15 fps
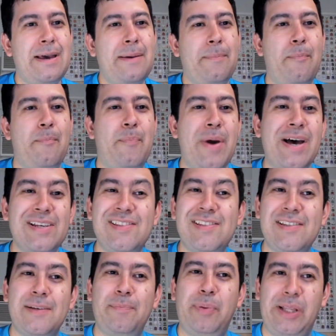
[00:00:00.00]

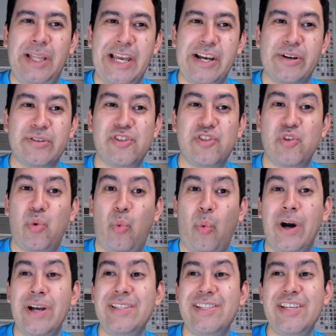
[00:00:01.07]
Best players
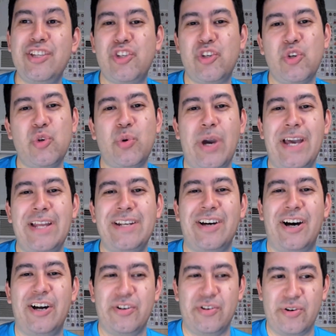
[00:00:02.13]
22 and
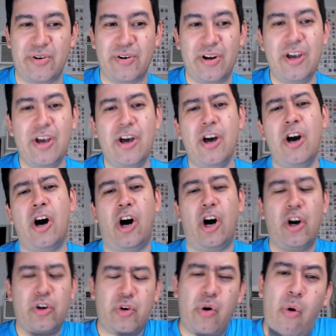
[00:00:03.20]
under,
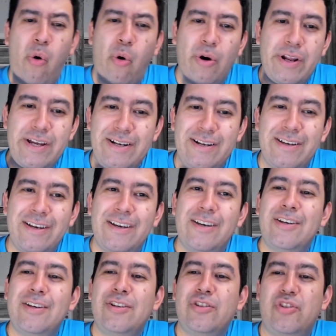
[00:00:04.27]
according
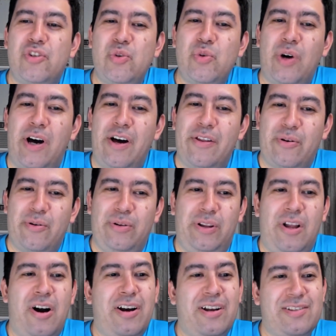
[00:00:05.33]
to other
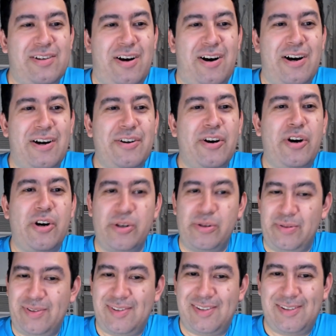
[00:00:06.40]
Locked On
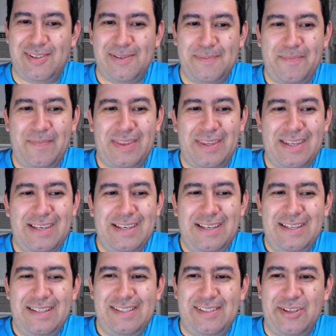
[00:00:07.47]
hosts.
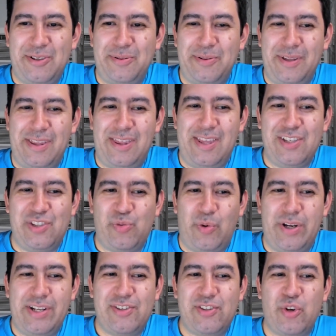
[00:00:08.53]
So this
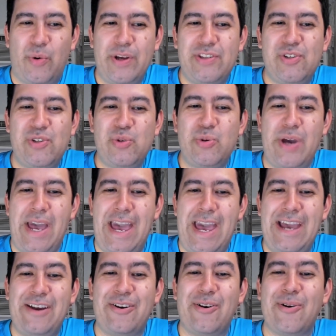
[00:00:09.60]
one is going to
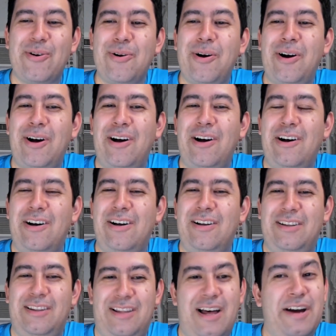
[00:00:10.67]
anger a
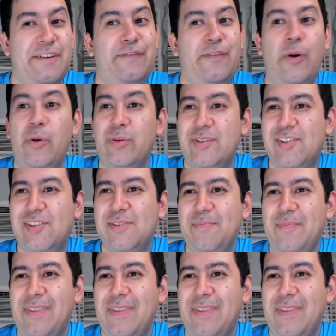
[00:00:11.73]
lot of folks.